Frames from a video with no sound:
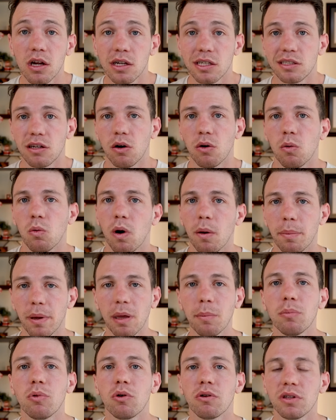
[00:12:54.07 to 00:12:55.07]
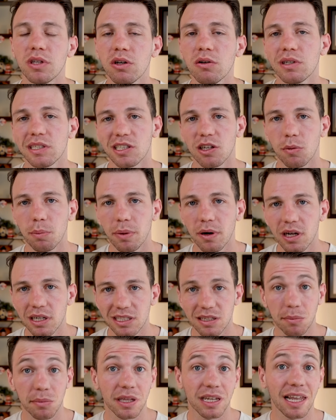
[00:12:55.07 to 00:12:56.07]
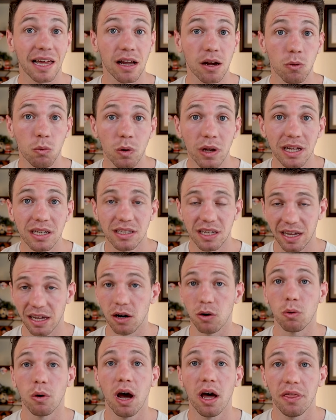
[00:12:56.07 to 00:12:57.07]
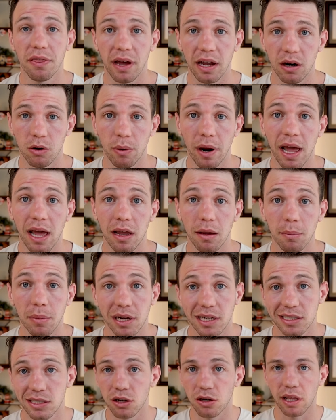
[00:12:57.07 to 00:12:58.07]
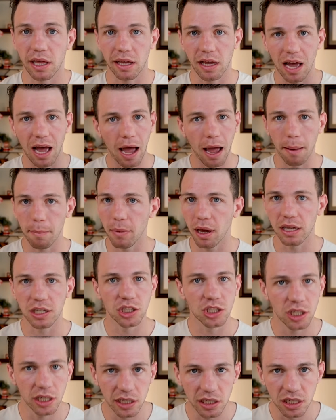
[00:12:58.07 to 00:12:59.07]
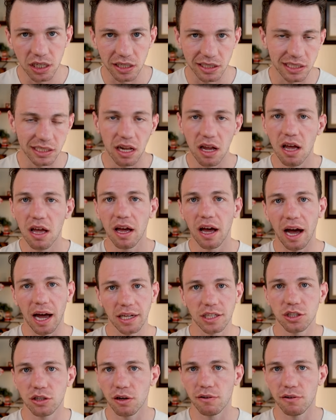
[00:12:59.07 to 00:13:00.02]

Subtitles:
So what people do is they'll put something like a REIT in a Roth IRA because they're like, I'm a genius. I just